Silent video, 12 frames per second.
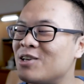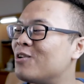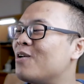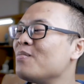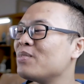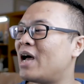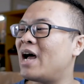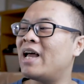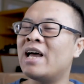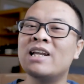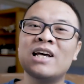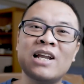So I
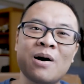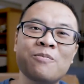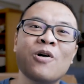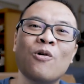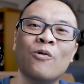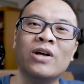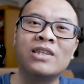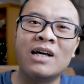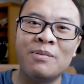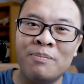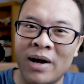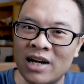ended up with
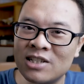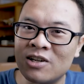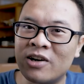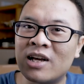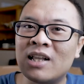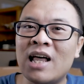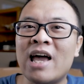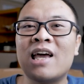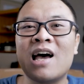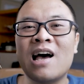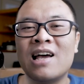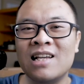the Panasonic
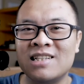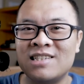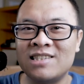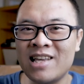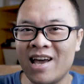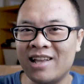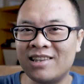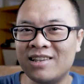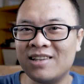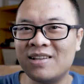Leica instead.